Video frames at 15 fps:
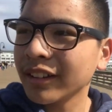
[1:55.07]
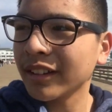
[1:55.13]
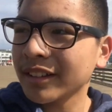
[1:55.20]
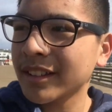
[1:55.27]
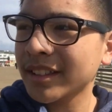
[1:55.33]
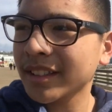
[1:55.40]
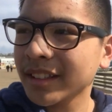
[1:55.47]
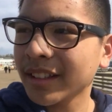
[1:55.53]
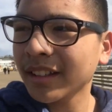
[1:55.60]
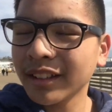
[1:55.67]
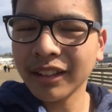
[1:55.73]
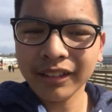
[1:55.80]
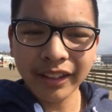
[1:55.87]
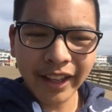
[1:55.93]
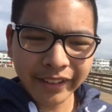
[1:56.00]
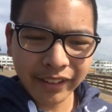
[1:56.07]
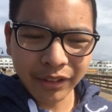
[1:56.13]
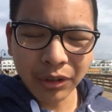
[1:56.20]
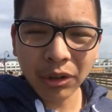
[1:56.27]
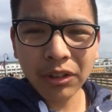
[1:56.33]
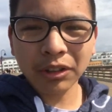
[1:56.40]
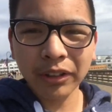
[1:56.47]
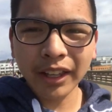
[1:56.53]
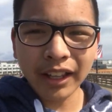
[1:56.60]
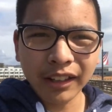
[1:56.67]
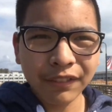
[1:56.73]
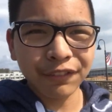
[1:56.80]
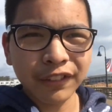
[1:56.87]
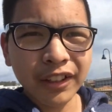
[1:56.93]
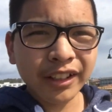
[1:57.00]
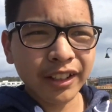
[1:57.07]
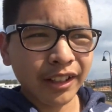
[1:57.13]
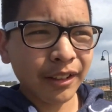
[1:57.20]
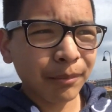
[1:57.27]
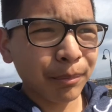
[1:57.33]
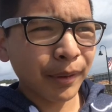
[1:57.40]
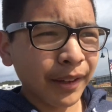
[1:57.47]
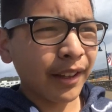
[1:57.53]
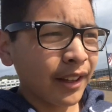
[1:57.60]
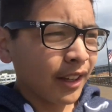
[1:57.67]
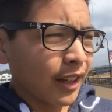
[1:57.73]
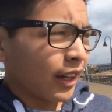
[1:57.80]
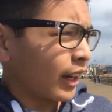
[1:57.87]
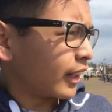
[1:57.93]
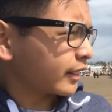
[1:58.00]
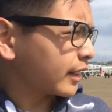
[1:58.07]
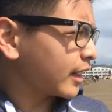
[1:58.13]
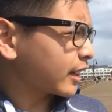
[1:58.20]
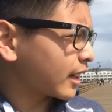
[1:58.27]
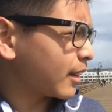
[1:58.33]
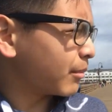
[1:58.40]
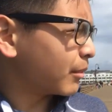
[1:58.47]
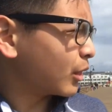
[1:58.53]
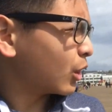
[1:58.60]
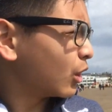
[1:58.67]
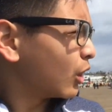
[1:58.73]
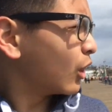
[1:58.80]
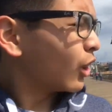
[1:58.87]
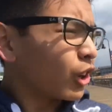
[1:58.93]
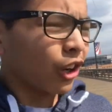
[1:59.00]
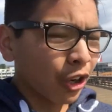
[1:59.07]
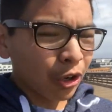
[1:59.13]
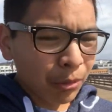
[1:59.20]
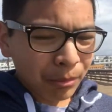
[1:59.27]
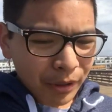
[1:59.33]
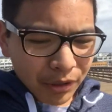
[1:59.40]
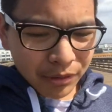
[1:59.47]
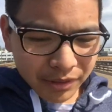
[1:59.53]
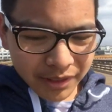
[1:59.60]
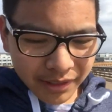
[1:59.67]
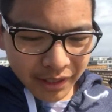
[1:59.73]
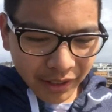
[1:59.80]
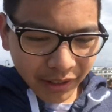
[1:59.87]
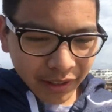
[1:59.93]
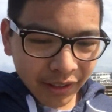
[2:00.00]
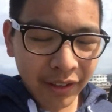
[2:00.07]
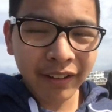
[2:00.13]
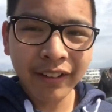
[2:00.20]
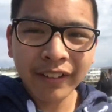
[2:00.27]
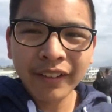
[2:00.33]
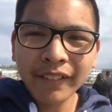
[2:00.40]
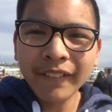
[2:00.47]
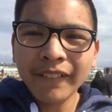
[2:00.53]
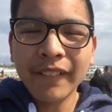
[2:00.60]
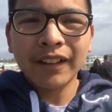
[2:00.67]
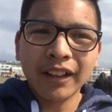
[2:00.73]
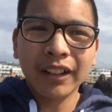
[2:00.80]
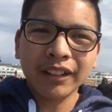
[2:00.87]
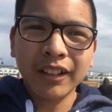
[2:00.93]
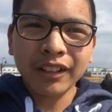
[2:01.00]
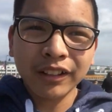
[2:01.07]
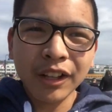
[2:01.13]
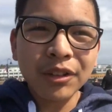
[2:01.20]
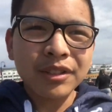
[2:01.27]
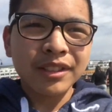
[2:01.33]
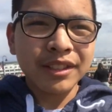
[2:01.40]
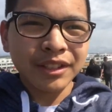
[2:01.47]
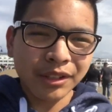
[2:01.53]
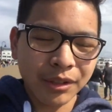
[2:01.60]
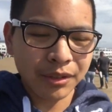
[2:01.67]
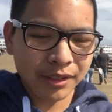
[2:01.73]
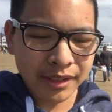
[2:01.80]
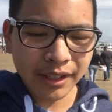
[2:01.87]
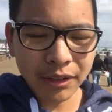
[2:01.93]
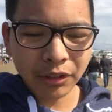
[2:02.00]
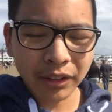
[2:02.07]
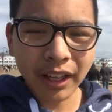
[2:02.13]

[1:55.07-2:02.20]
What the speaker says: it's like in Northern California, but I think I'm almost close to Southern